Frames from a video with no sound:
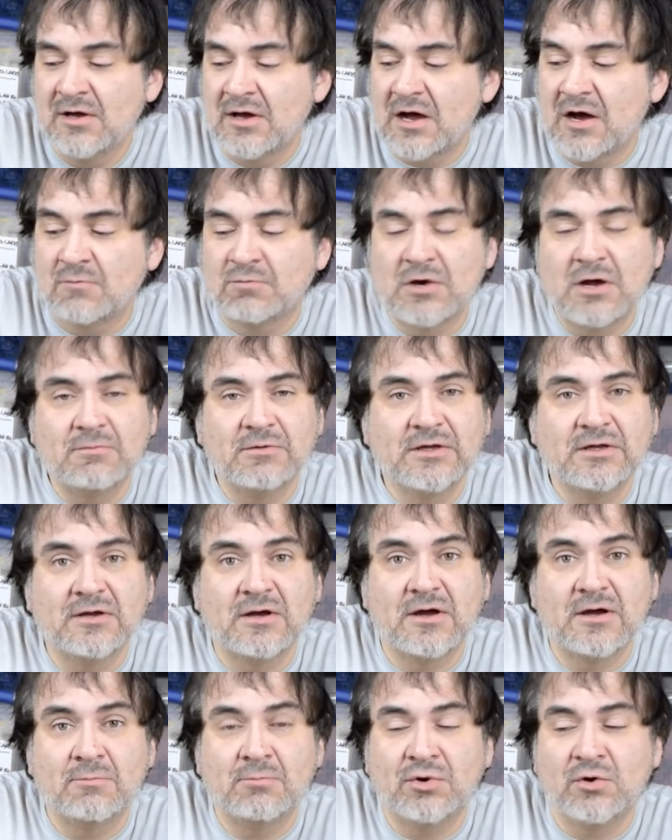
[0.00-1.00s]
I'll probably
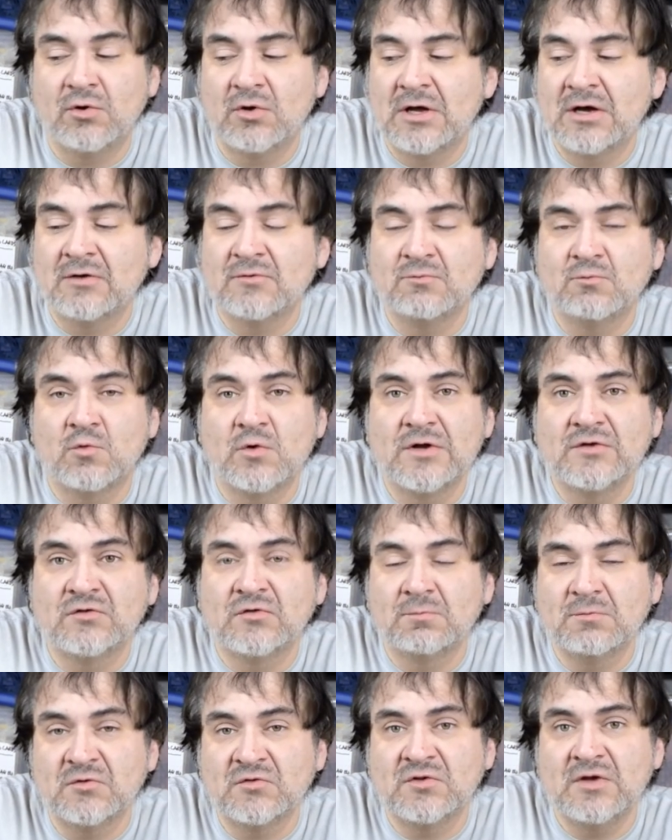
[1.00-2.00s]
pull out ones
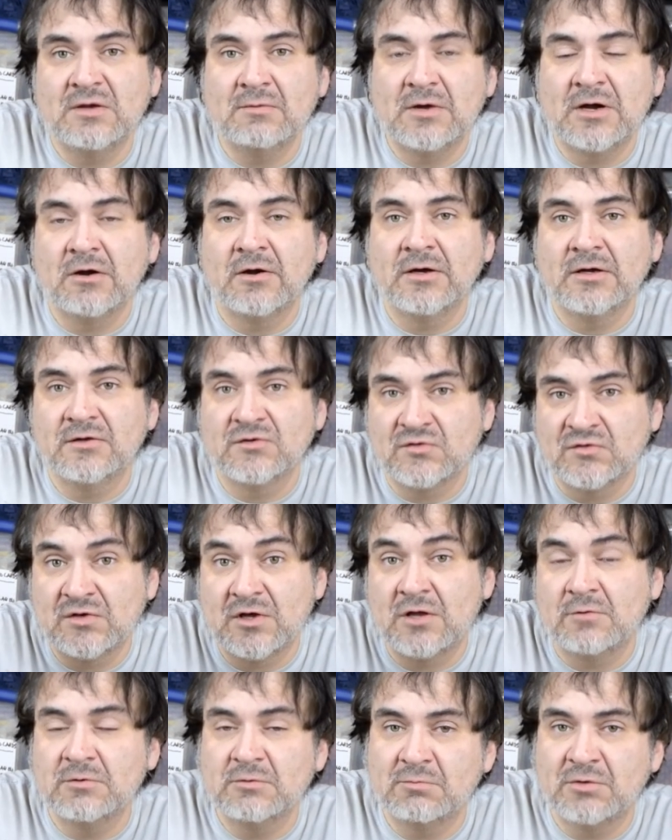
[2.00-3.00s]
from the same area and
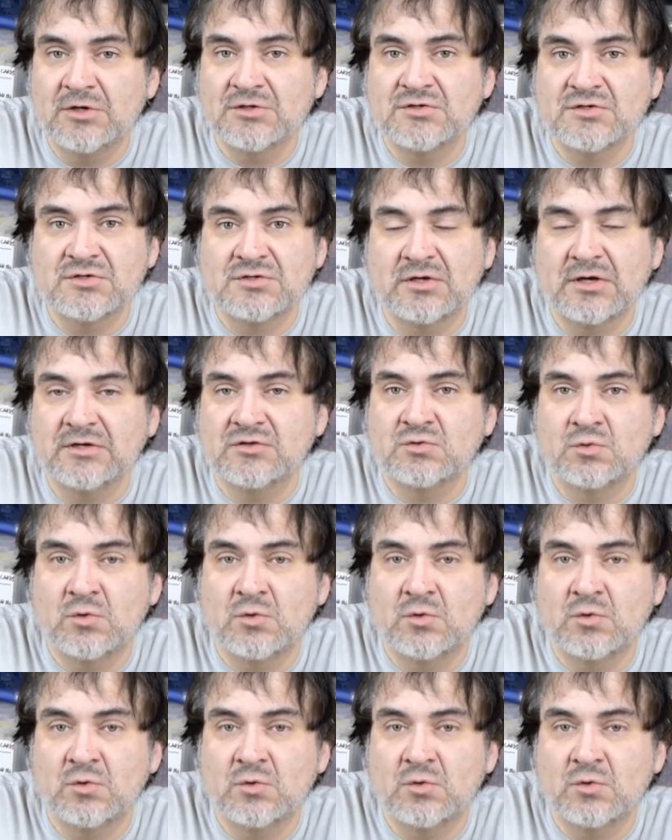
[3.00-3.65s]
sell them in bunches of like